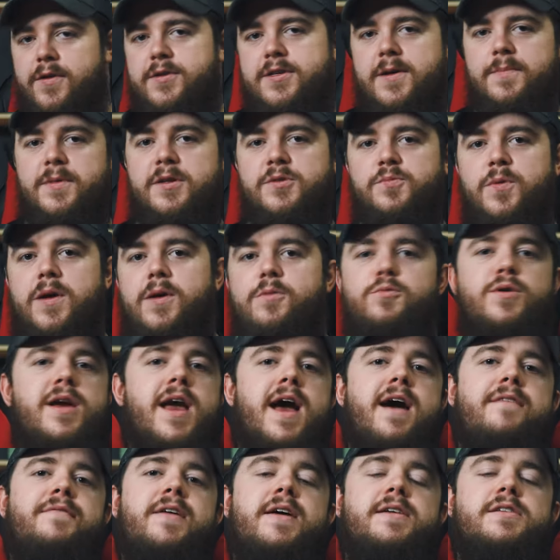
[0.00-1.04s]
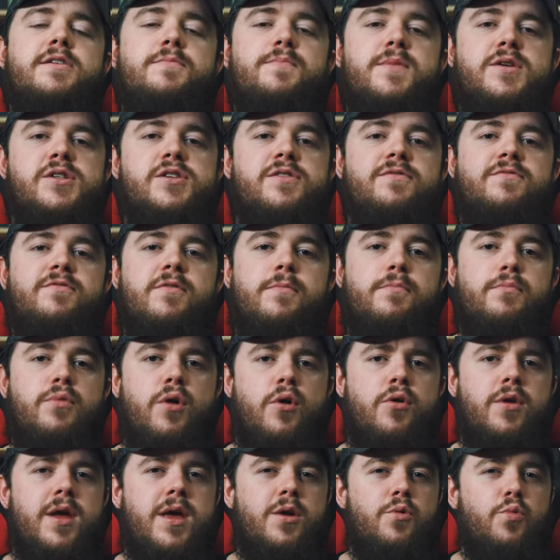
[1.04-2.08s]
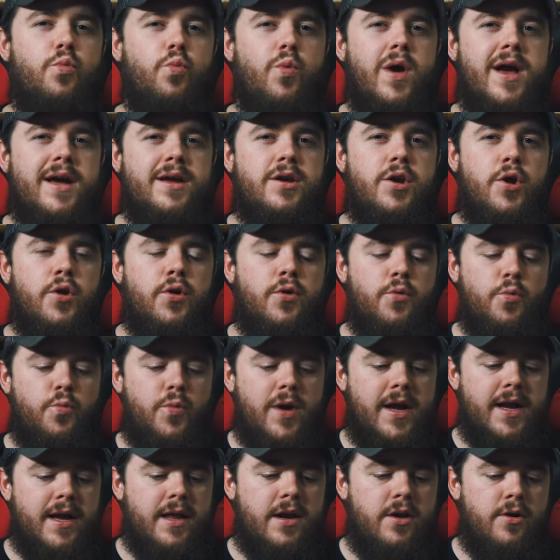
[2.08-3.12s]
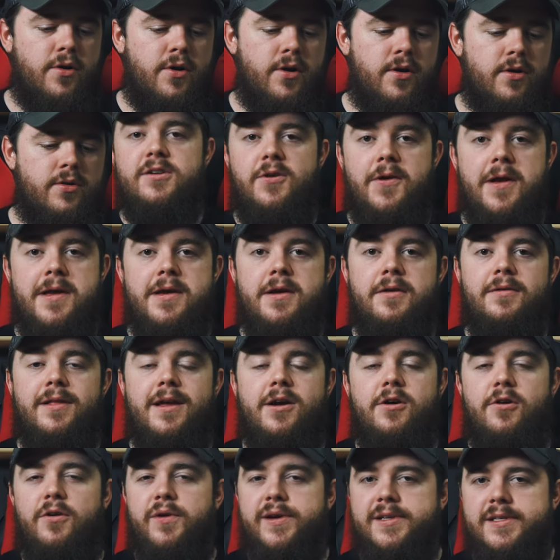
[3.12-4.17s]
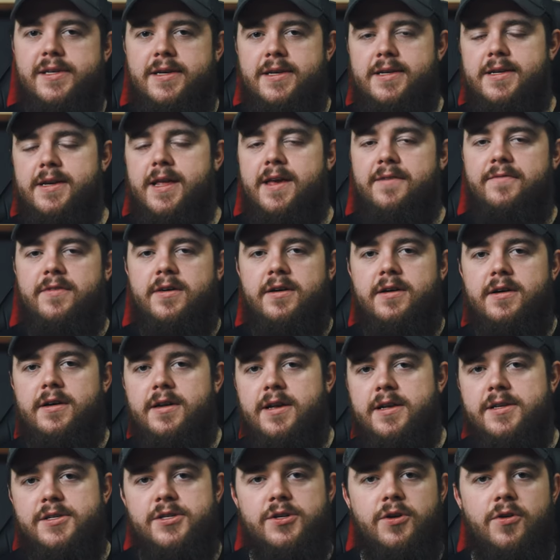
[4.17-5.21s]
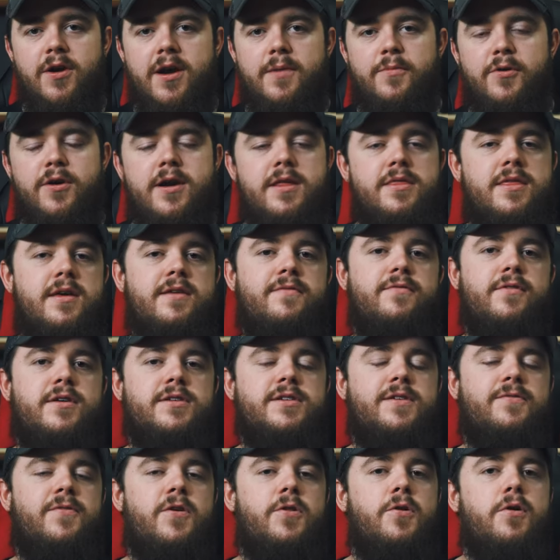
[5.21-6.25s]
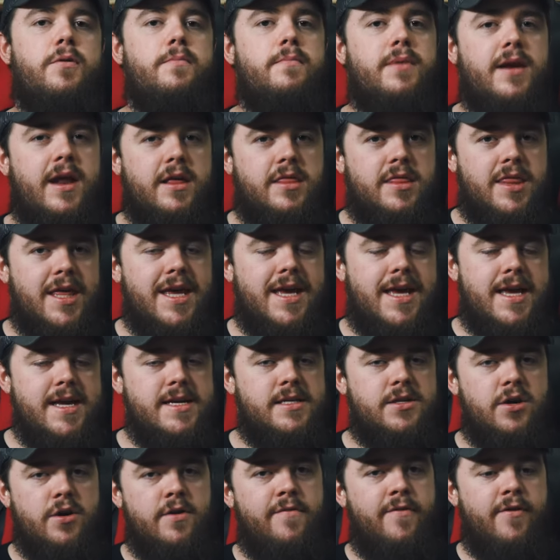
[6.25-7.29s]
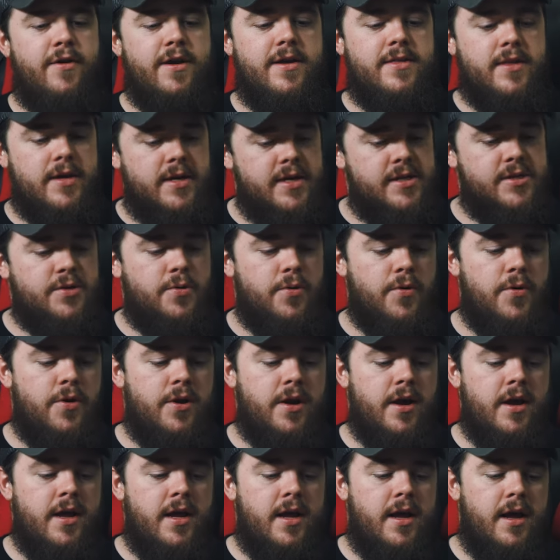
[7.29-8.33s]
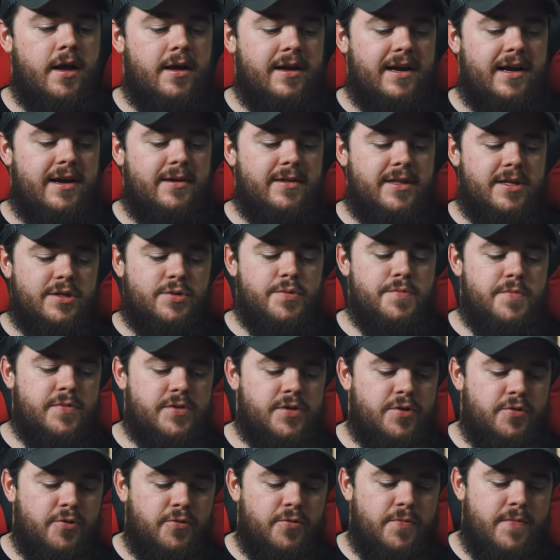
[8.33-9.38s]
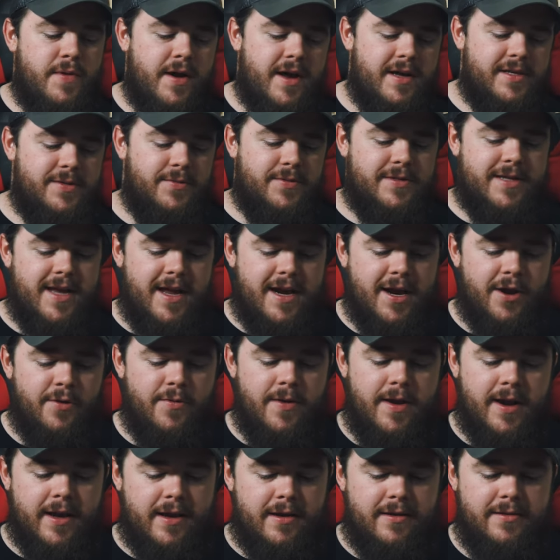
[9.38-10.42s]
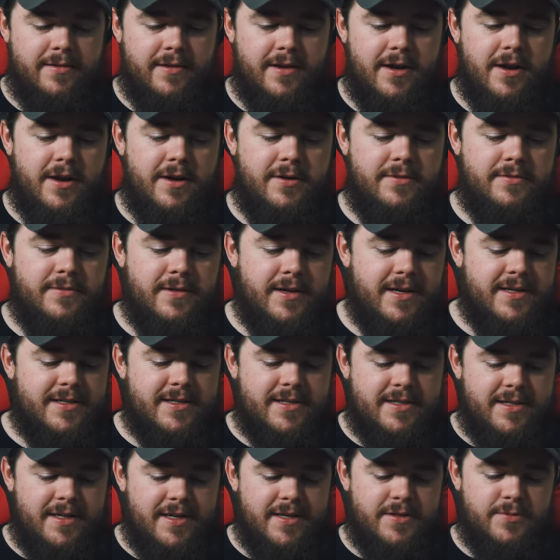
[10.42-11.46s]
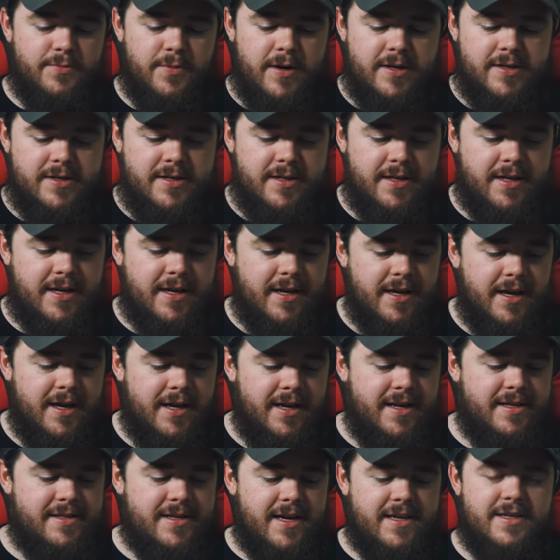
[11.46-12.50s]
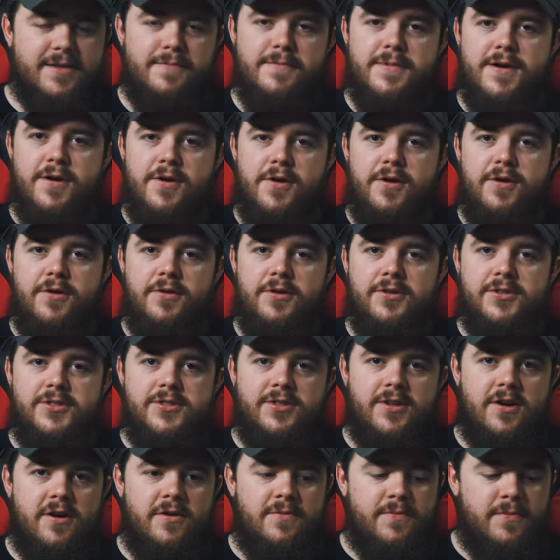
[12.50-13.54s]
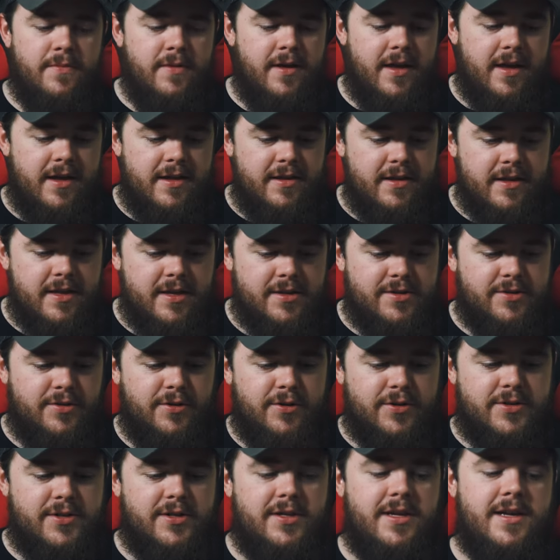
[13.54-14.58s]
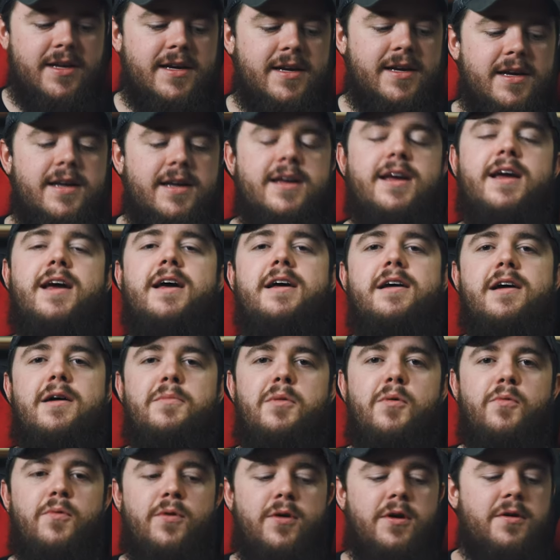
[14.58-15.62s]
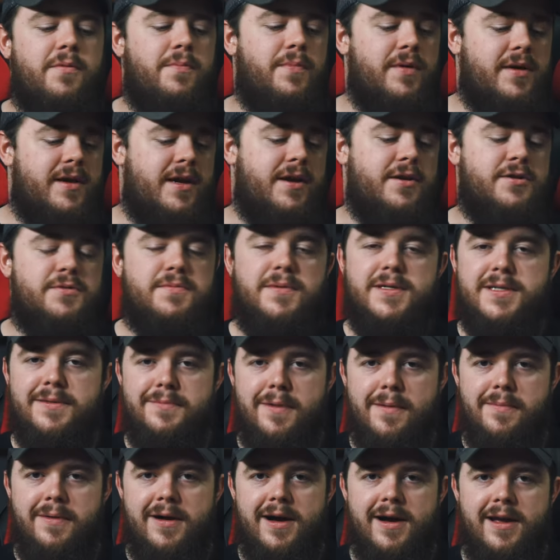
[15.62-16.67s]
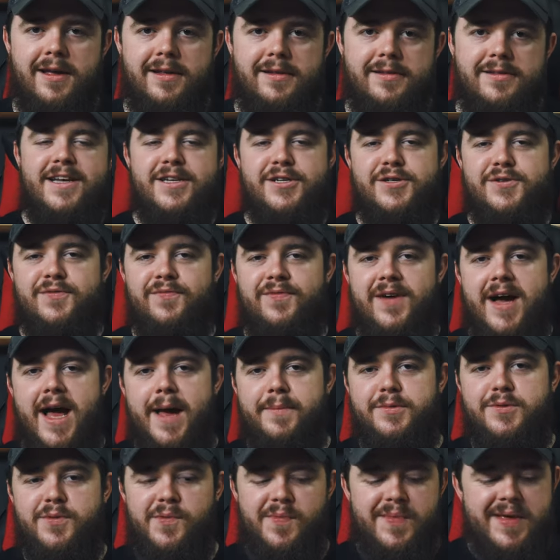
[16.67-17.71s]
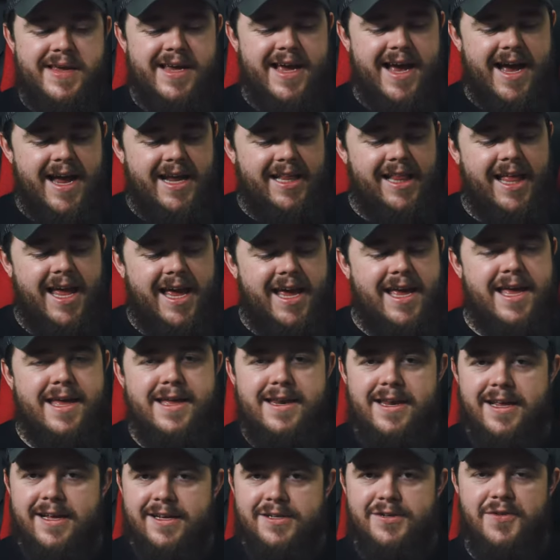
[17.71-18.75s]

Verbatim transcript: First up this week, we have a submission from Brody Wegner. Wegener. It's right here, like always. I didn't give a Instagram or anything for us to follow him, but I think he's over in the Discord. Uh, this one was cool because it was kind of gritty. You know, it's it's rustic. He's got some dirt on his thumb and this looks like, hey, I'm at work, but here's what's in my pocket. That just vibes with me. I like it.